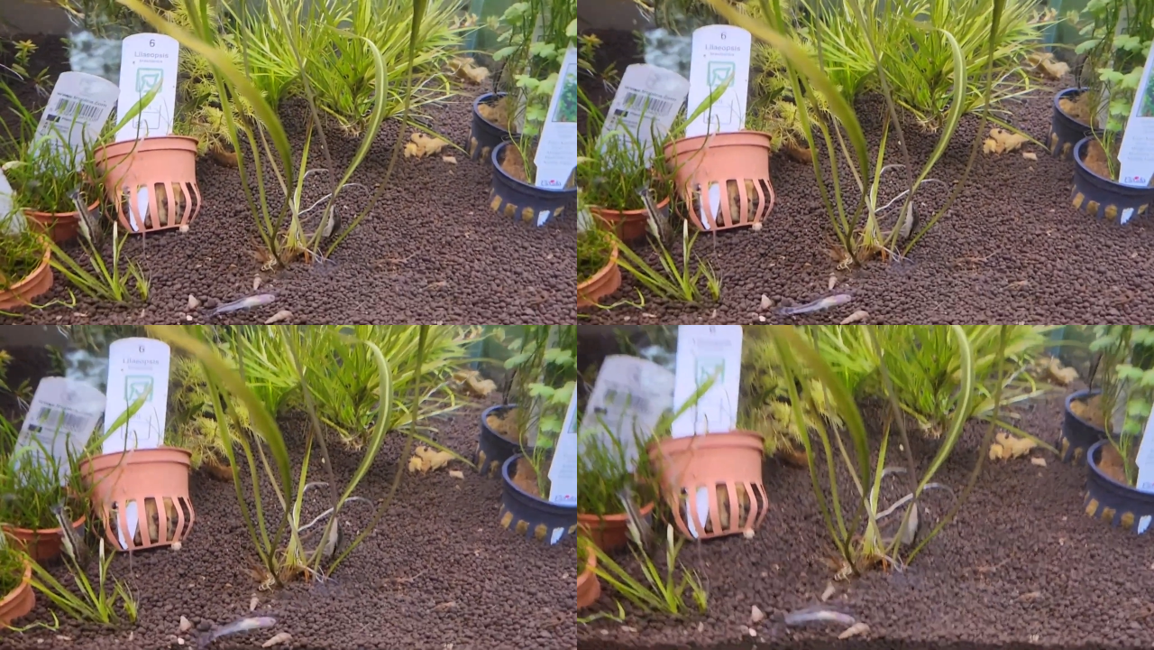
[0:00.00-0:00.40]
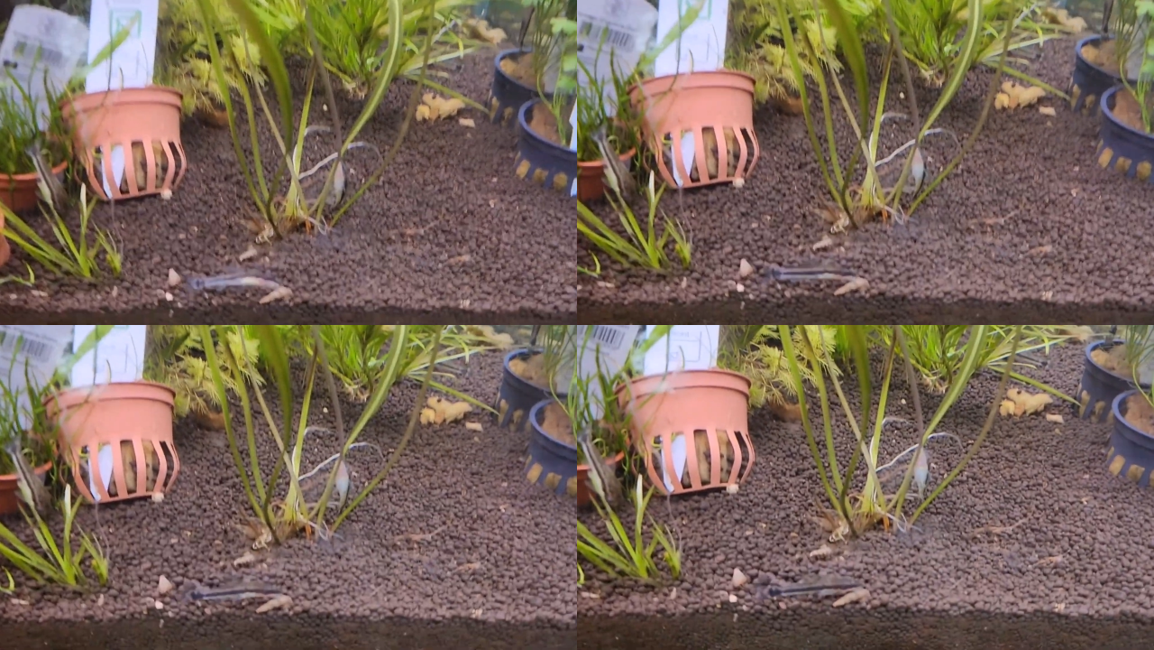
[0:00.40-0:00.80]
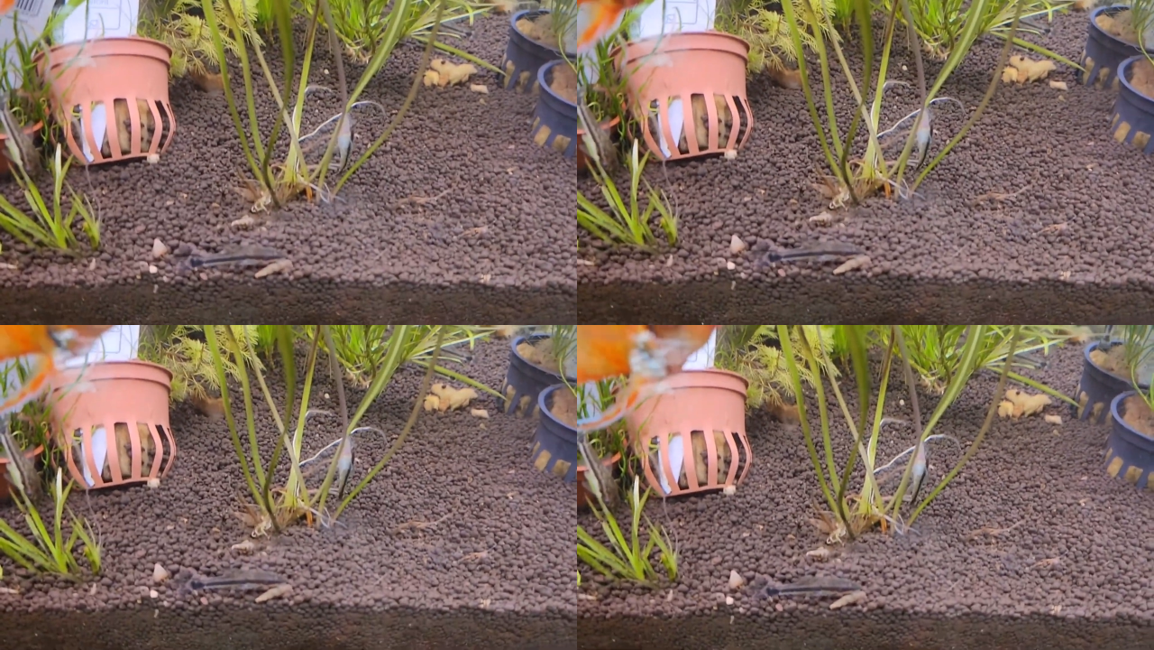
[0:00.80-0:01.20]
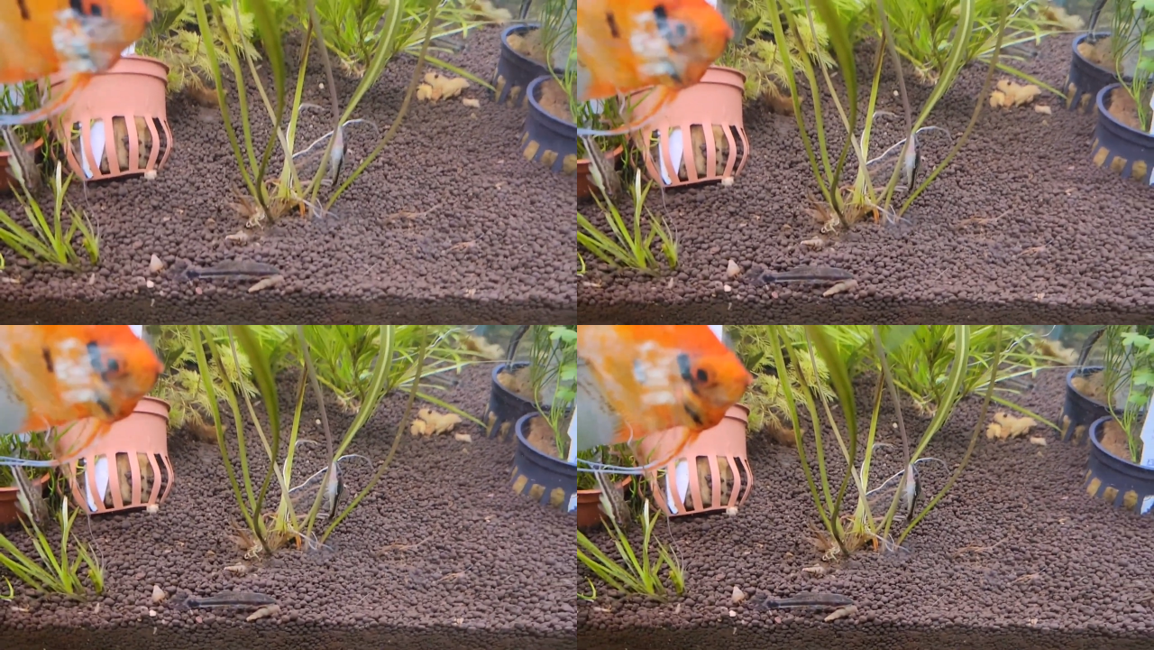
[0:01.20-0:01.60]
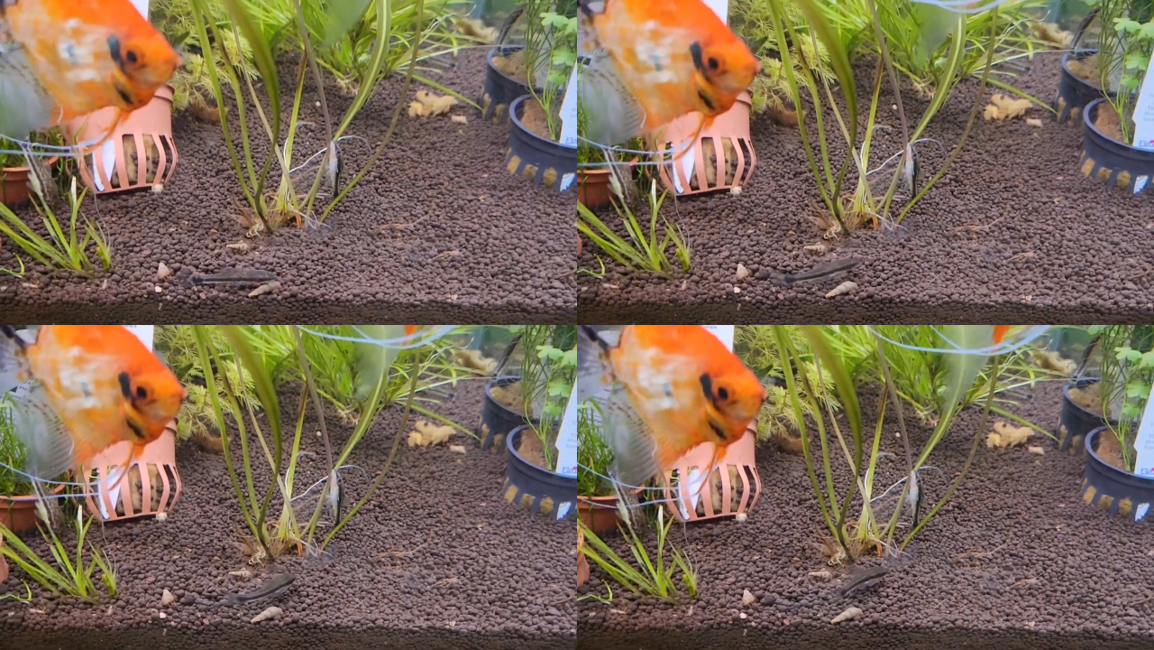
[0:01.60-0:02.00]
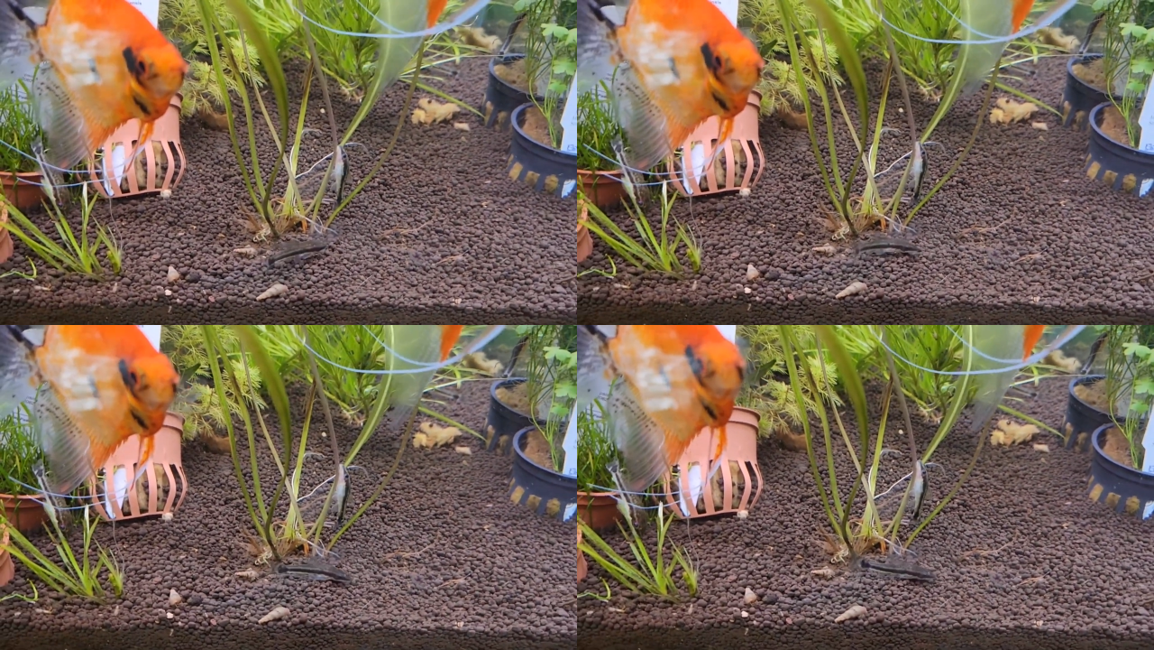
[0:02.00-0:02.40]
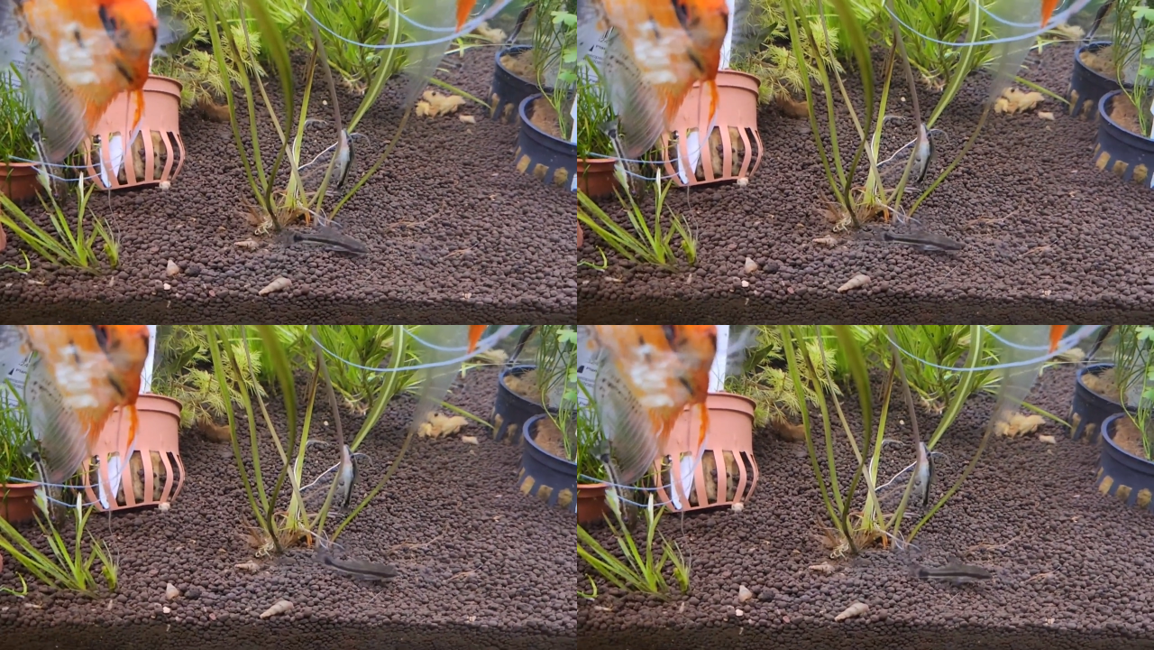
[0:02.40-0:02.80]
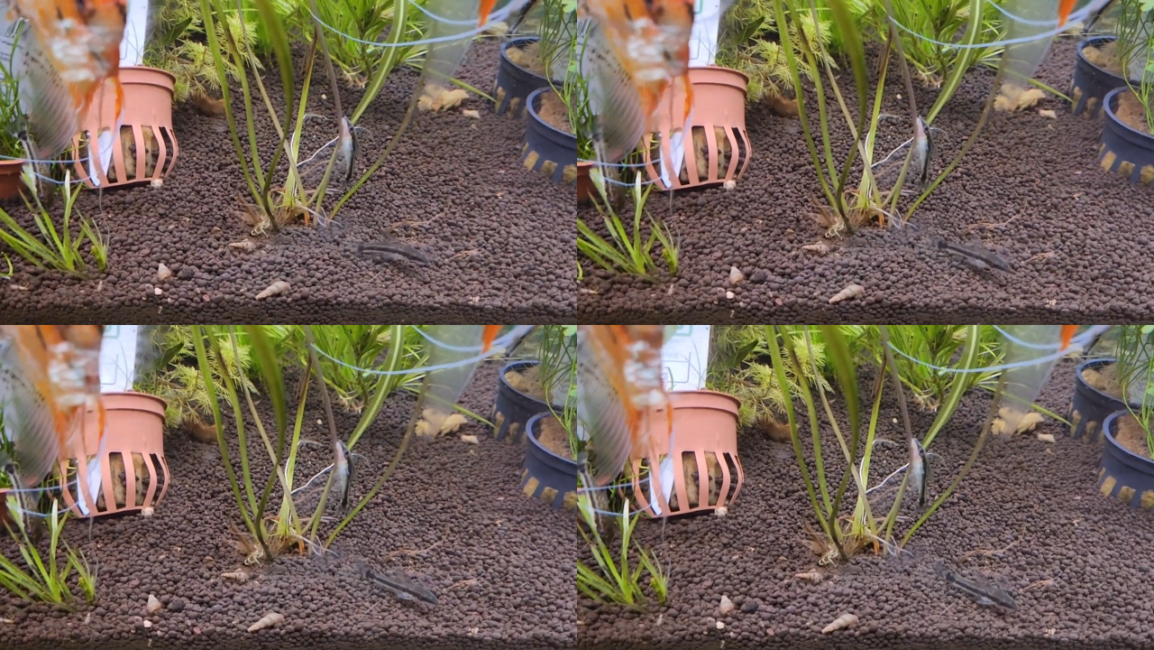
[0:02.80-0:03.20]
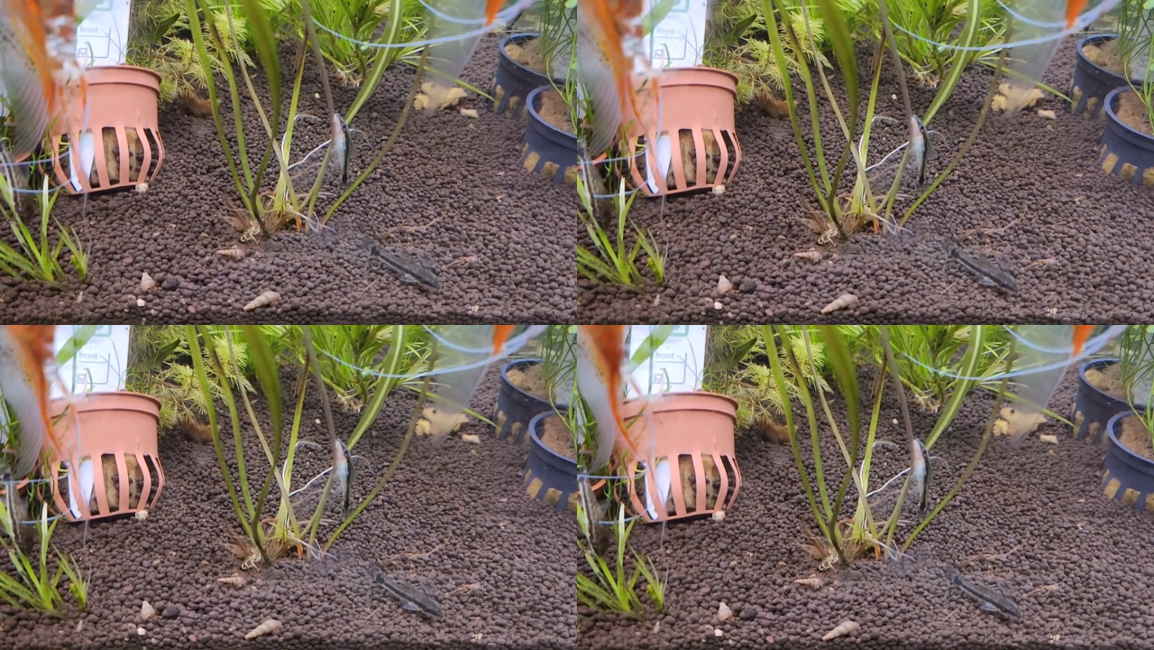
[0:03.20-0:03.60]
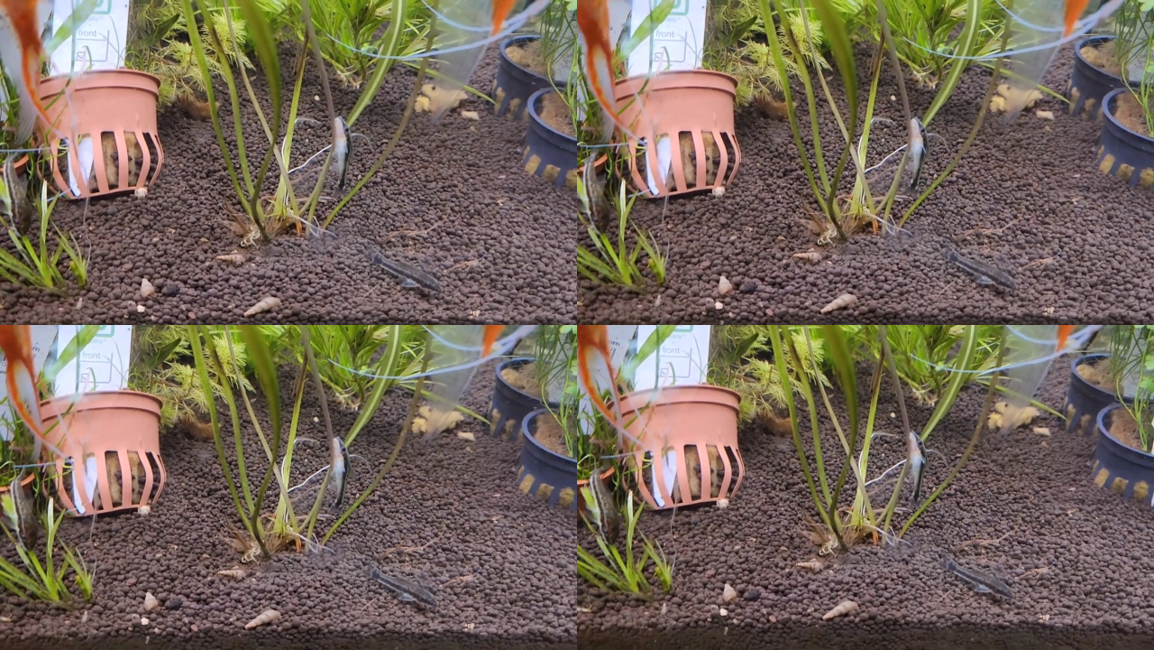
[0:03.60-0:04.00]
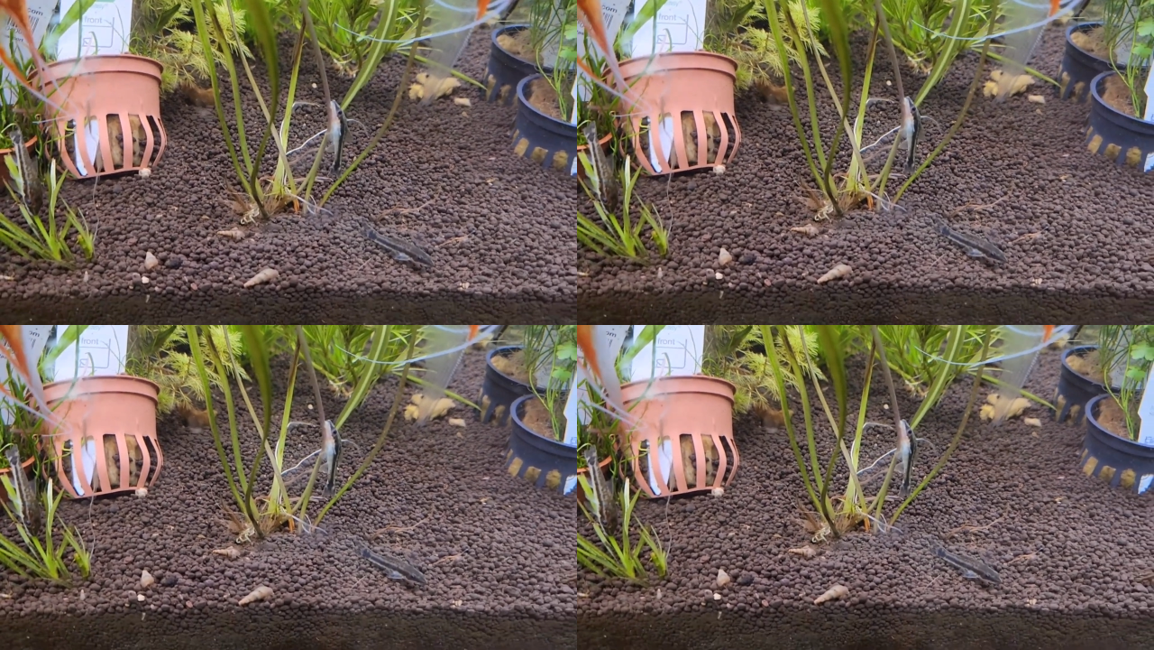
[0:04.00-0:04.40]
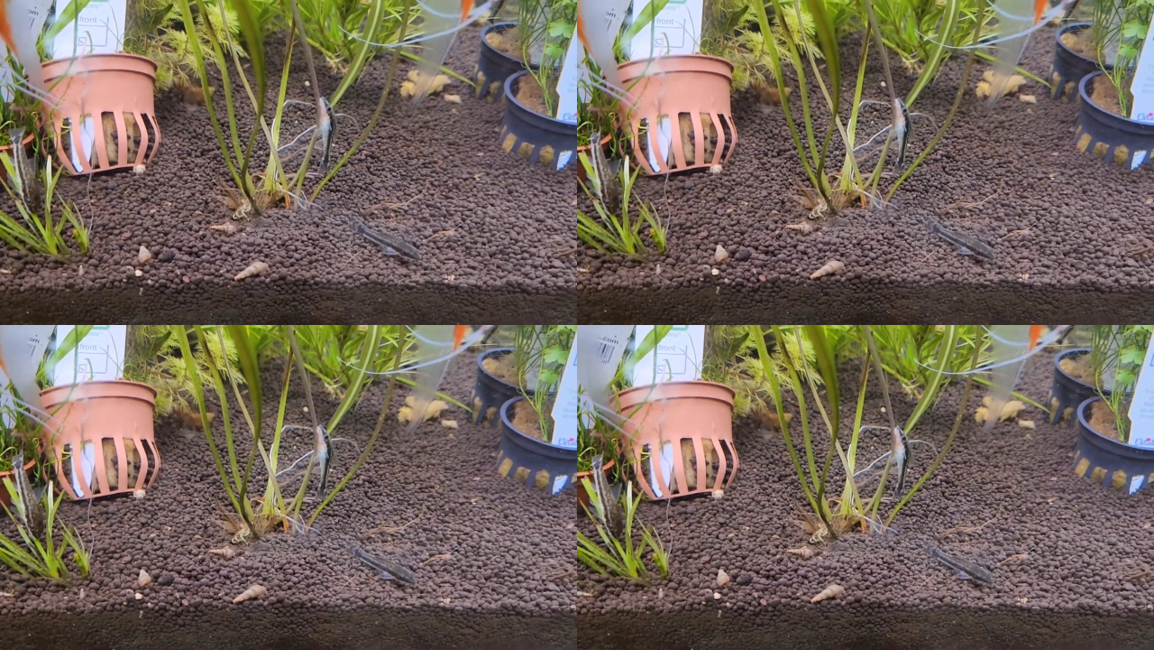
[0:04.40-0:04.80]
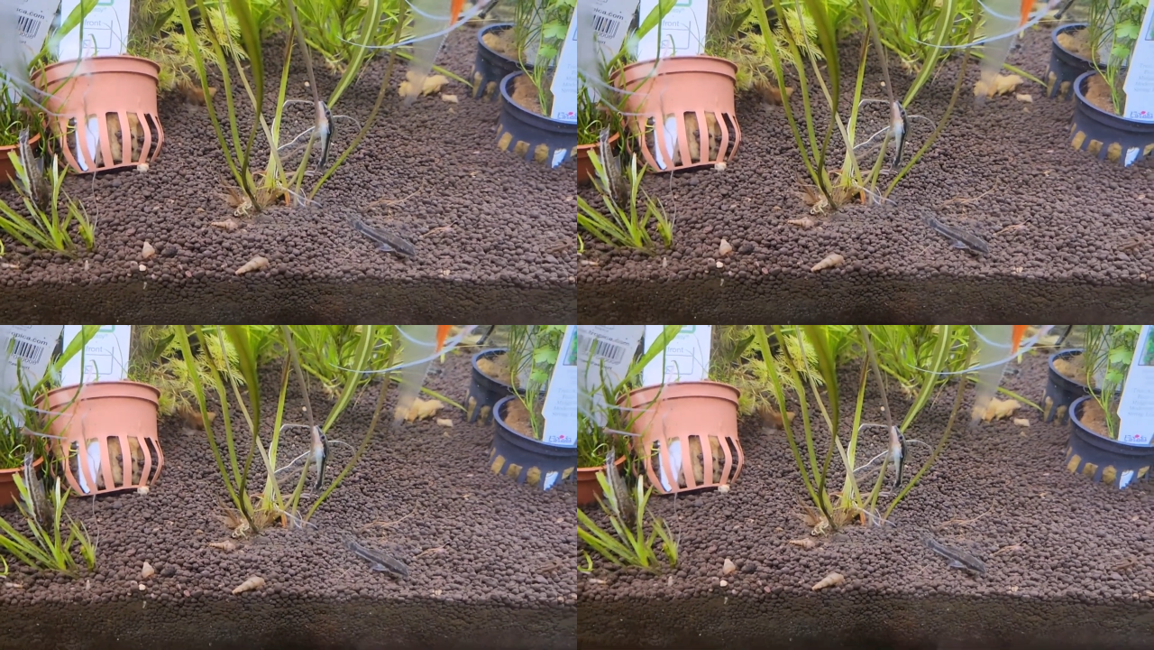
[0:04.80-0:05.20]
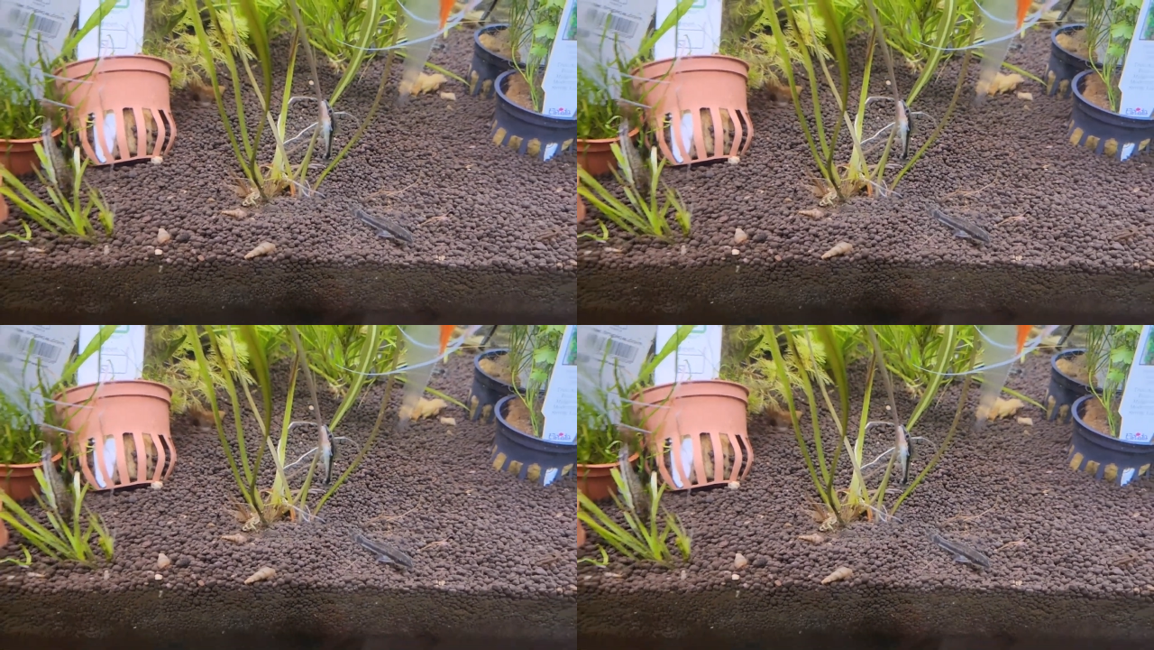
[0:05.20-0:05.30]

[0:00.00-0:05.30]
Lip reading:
No face is visible, so there are no lips to read.